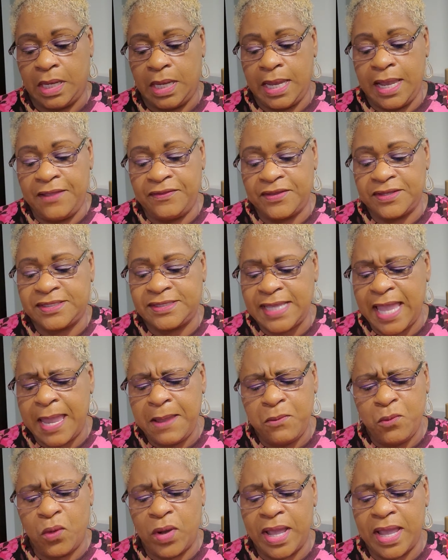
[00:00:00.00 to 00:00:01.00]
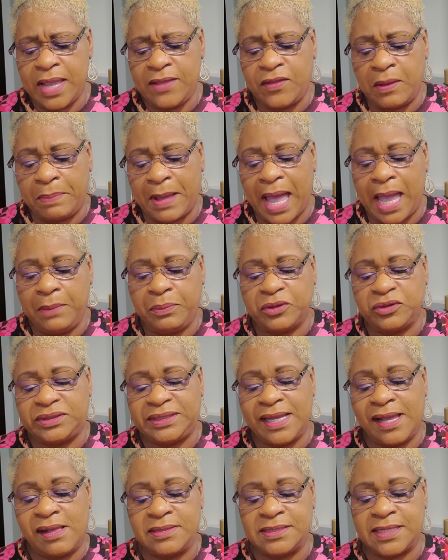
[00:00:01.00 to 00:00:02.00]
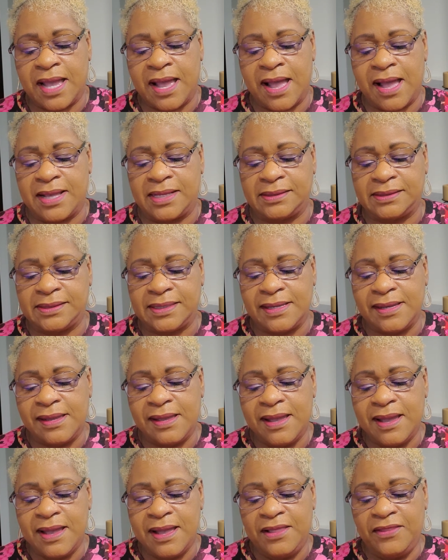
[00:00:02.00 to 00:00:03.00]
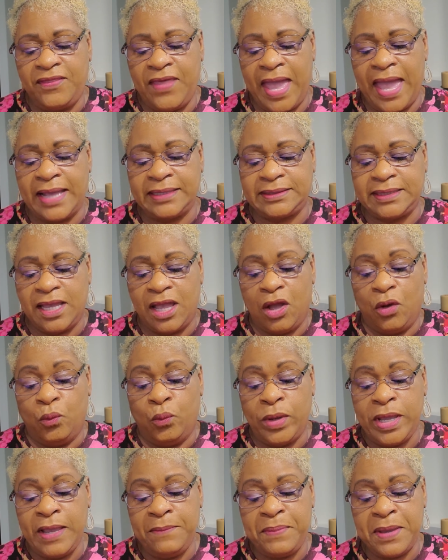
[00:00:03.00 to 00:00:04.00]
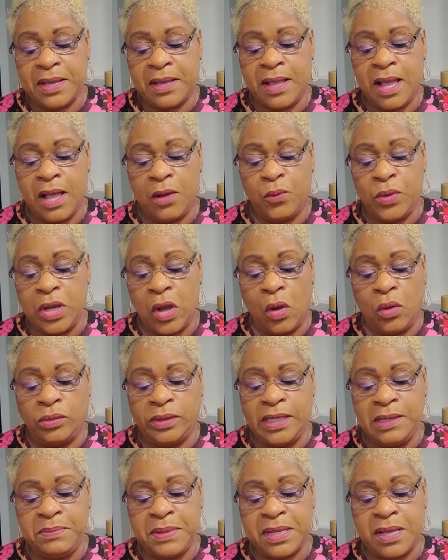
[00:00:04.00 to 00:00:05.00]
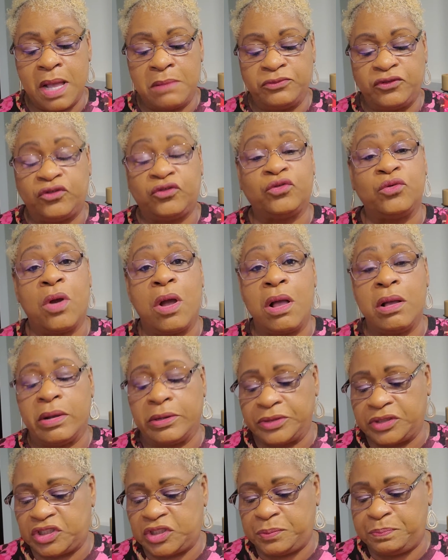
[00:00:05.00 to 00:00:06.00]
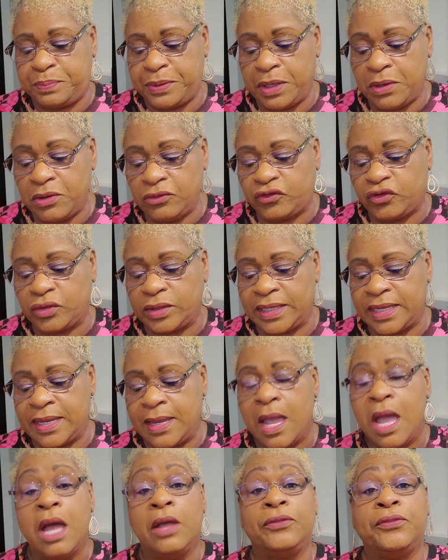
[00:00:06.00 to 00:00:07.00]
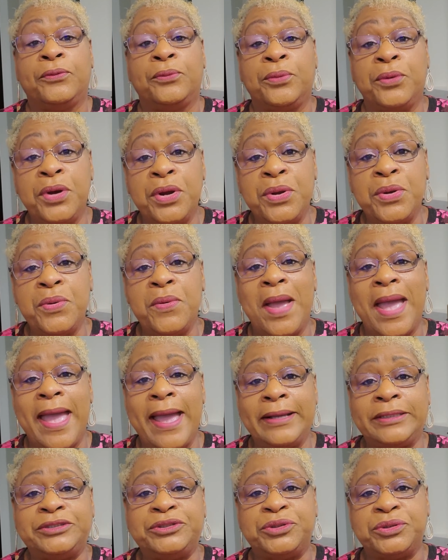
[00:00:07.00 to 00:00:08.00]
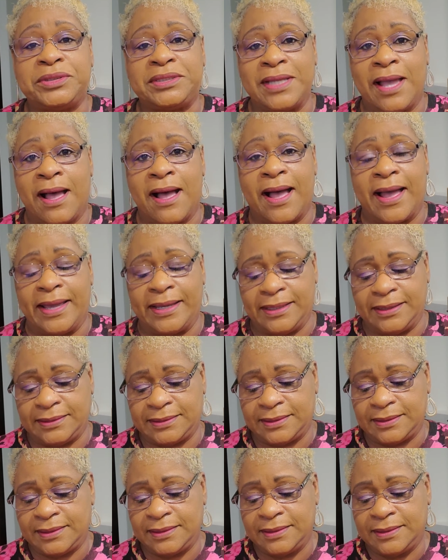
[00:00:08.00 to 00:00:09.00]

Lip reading: In the same way, the Bible tells us that we only become stronger spiritually through exercise,